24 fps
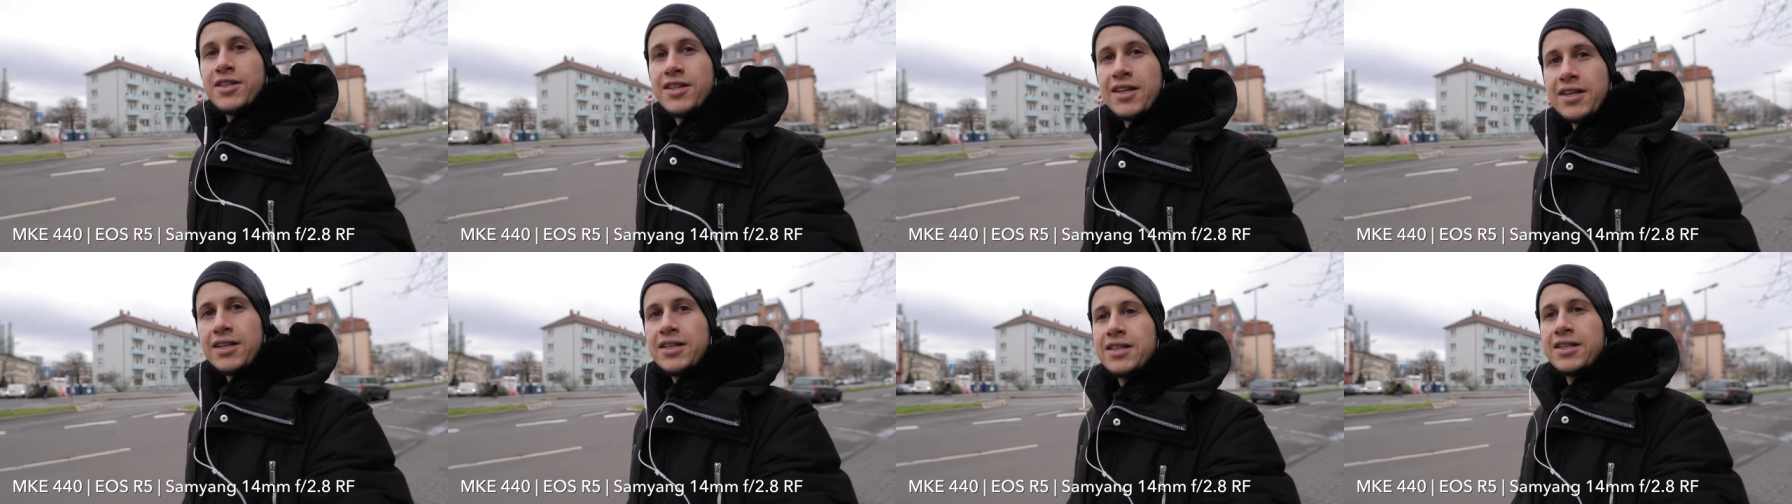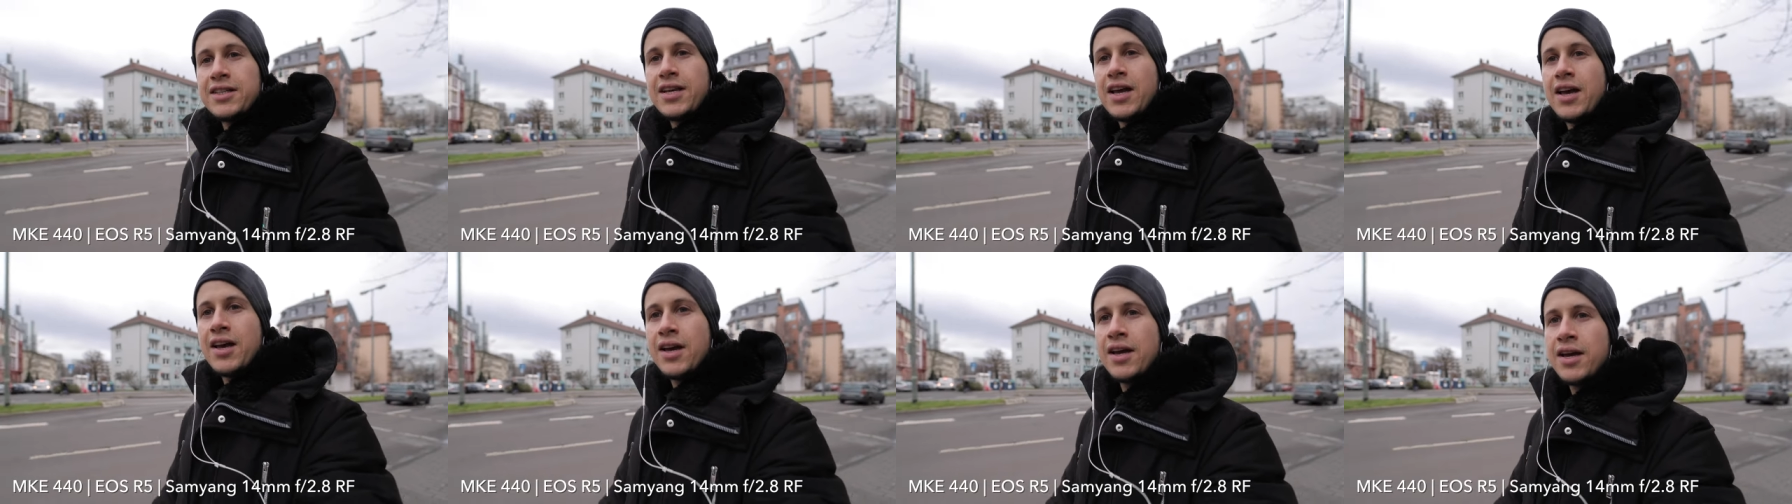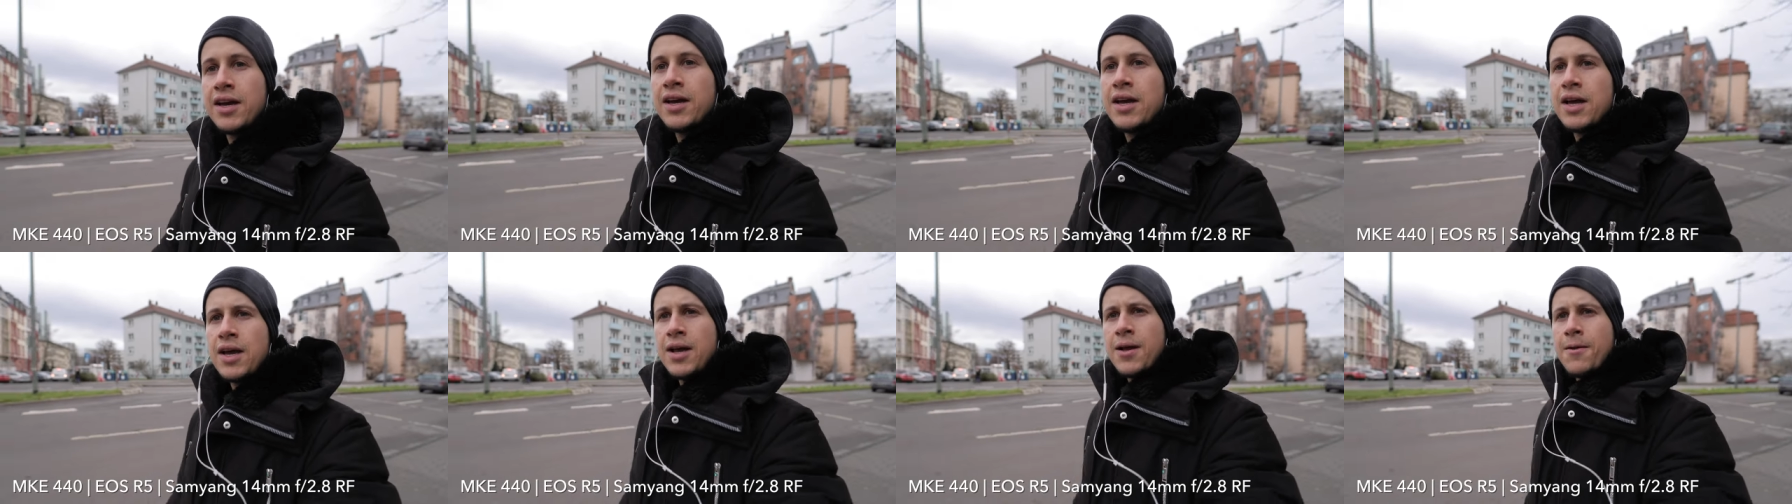this
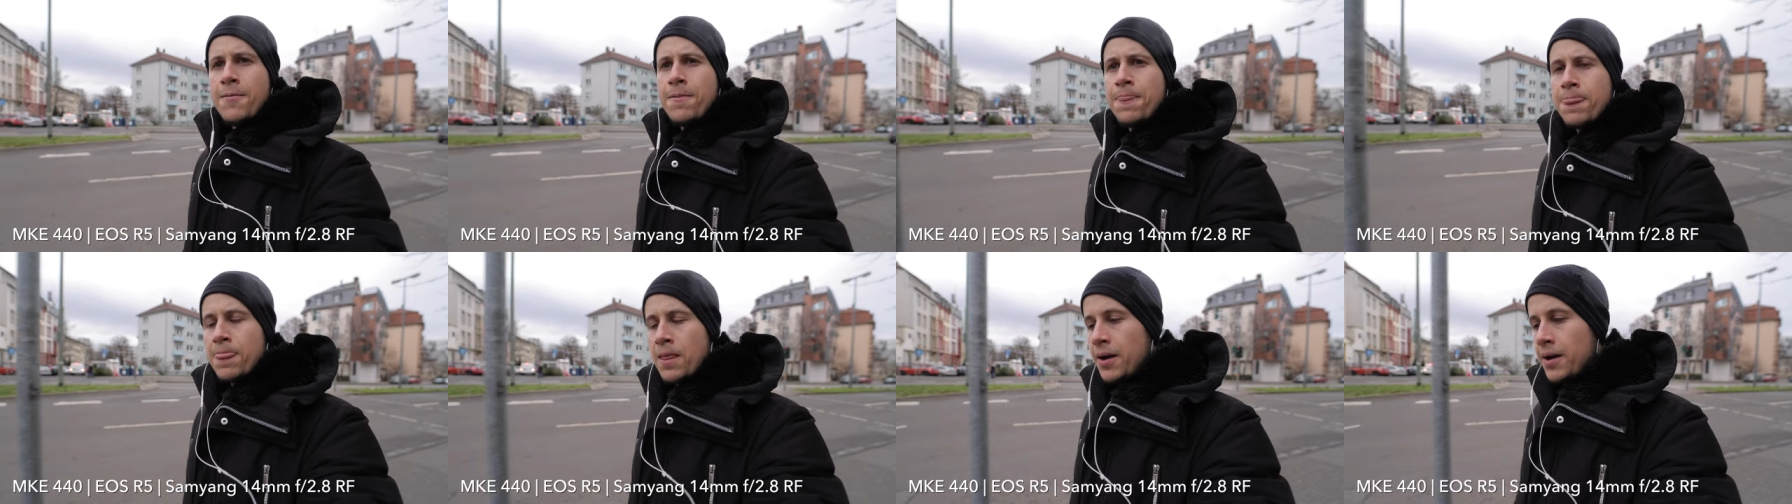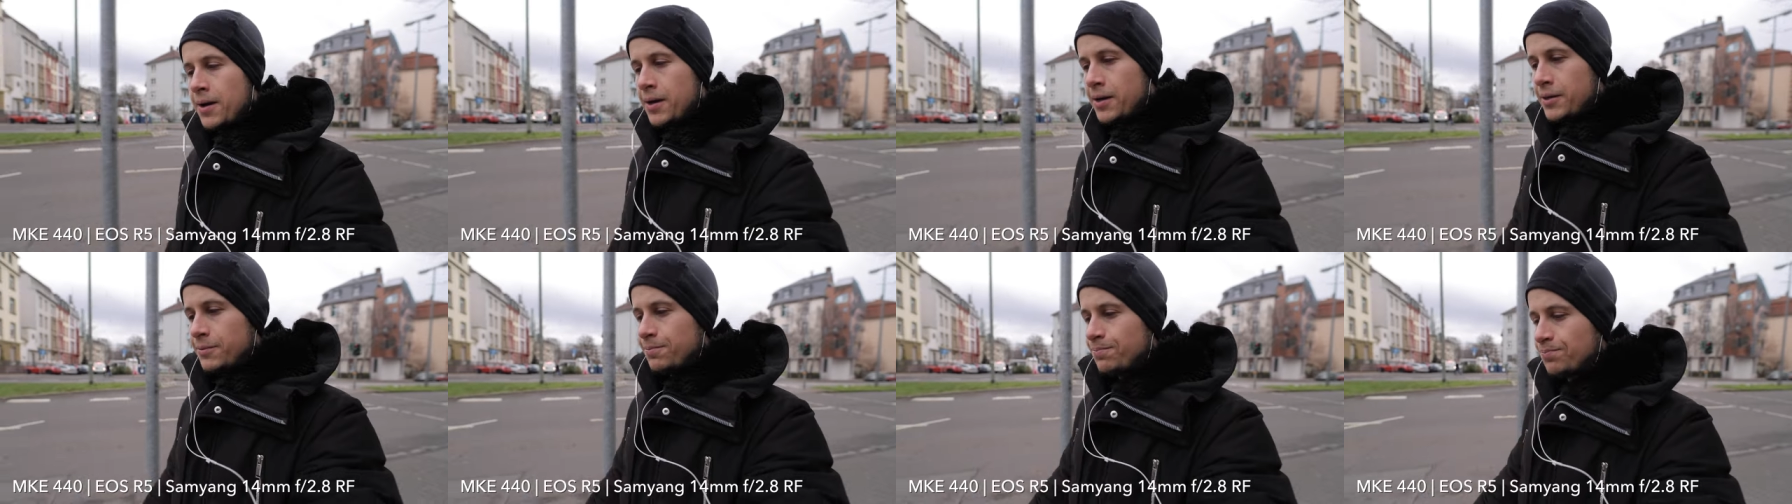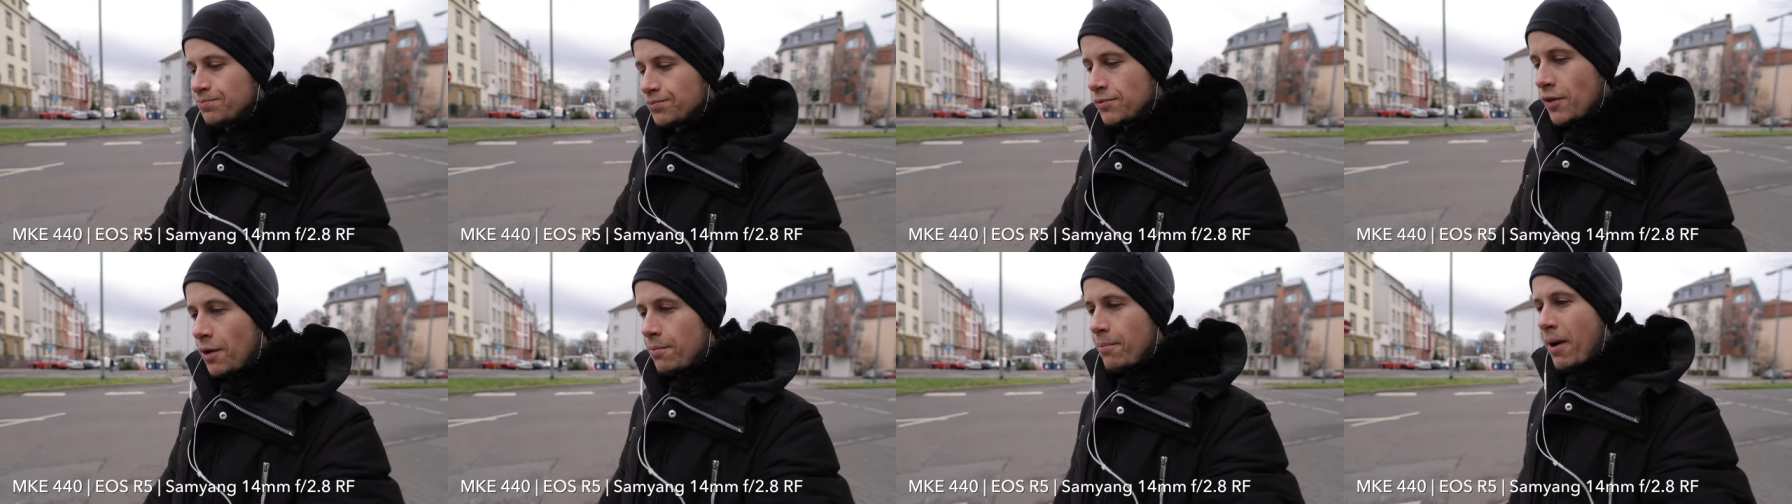
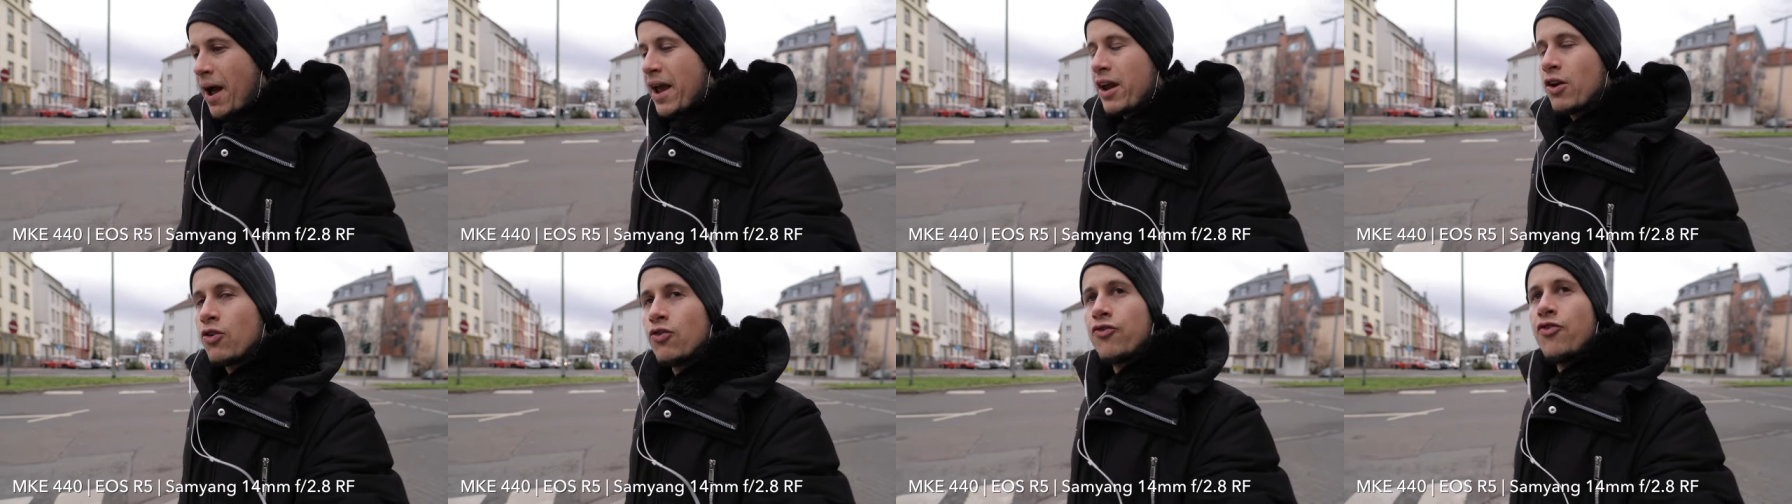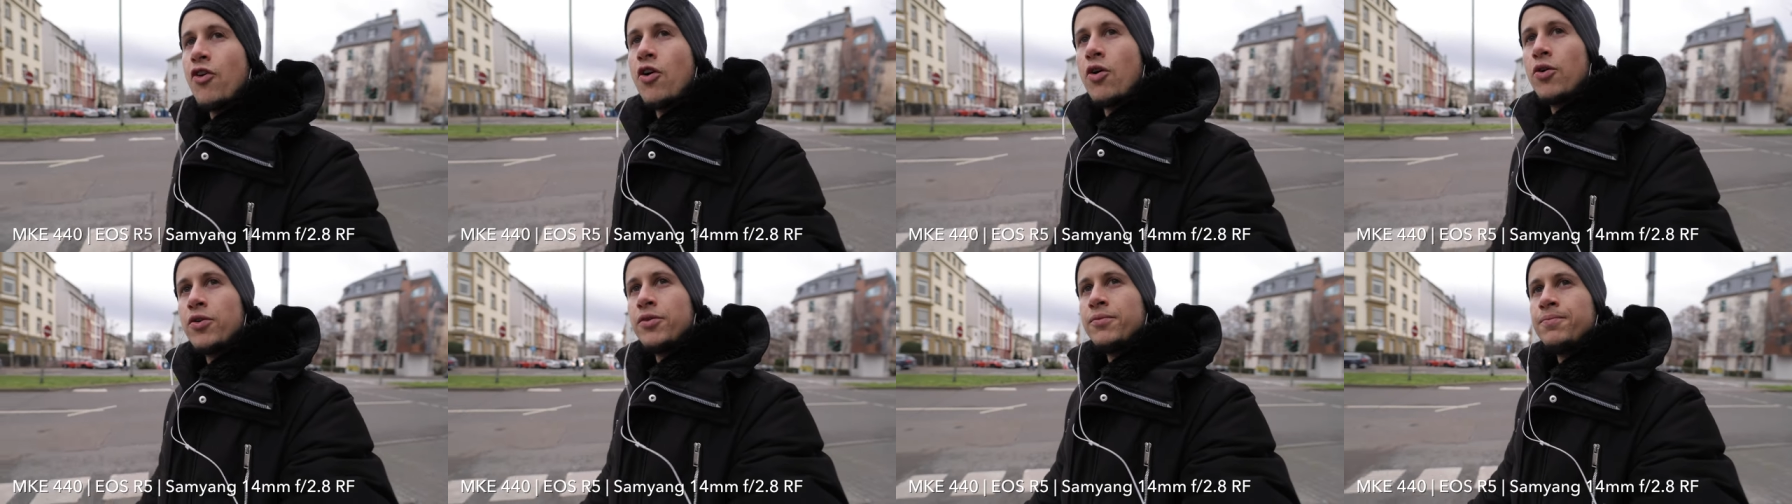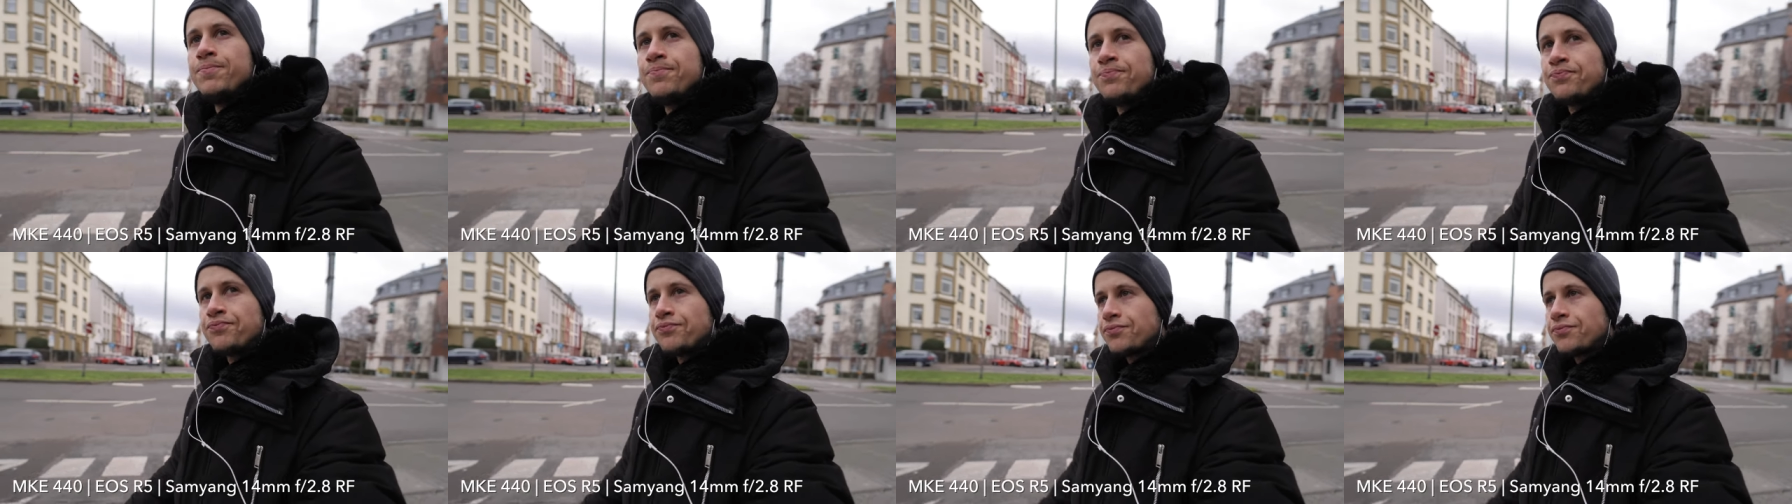Um, microphone